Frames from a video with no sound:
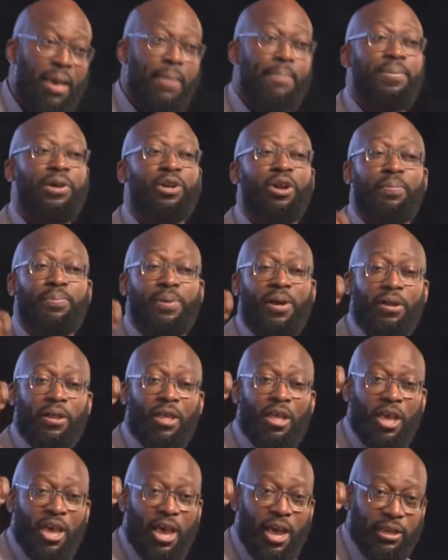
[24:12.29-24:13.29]
build up
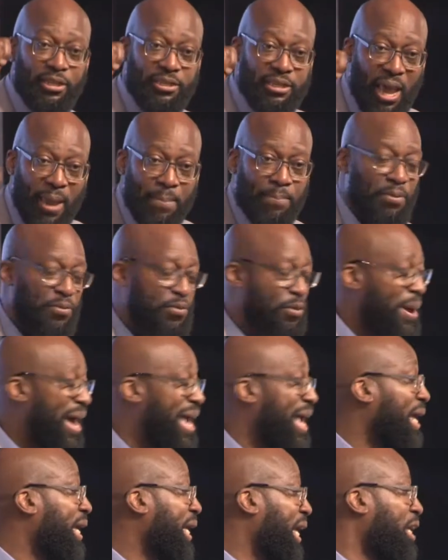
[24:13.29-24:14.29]
a temple for
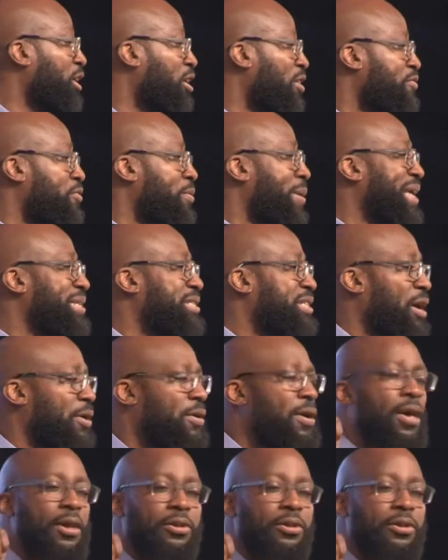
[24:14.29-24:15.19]
a kingdom for myself.